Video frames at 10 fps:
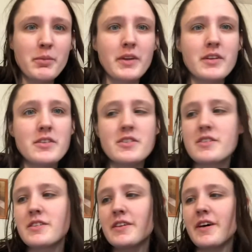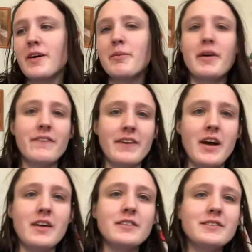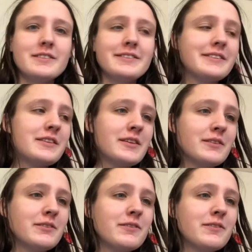because um, I forgot to